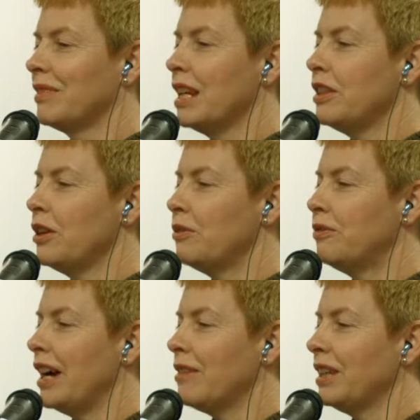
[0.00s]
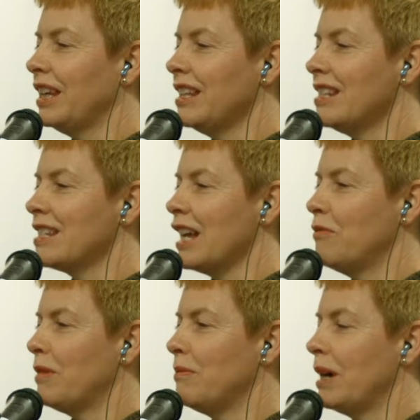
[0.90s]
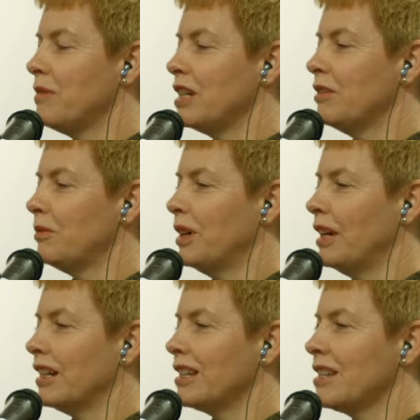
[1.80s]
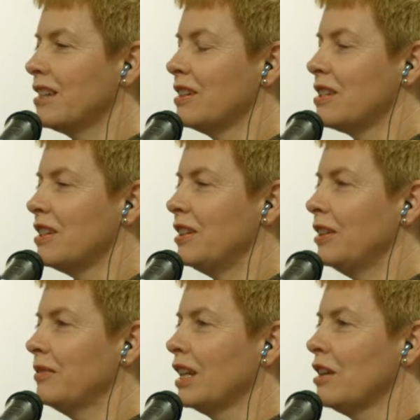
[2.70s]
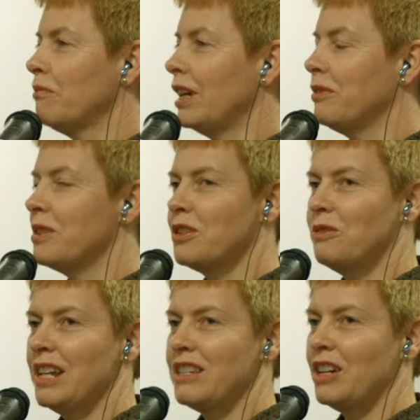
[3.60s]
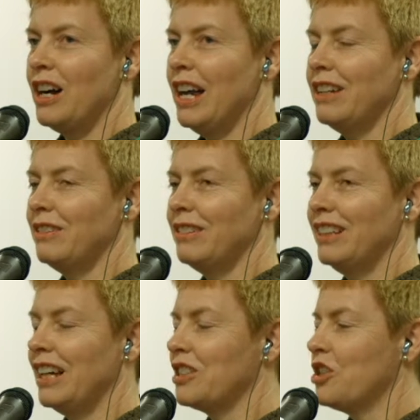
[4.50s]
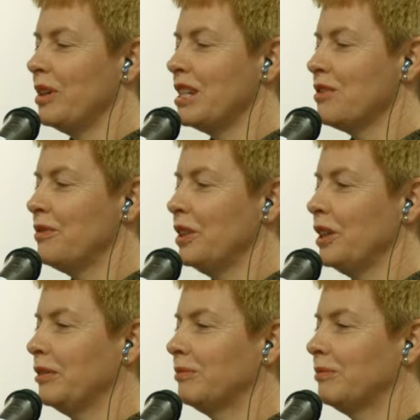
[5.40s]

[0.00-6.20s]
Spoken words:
There were 5 kids and my mum didn't work, so money was always tight and luxuries few.